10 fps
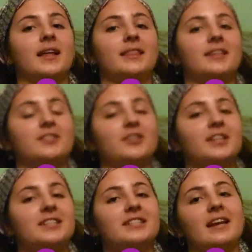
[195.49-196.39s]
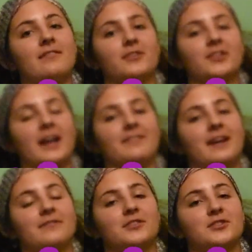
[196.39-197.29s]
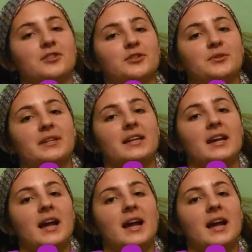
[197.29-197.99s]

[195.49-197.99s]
These are going to save your life after surgery.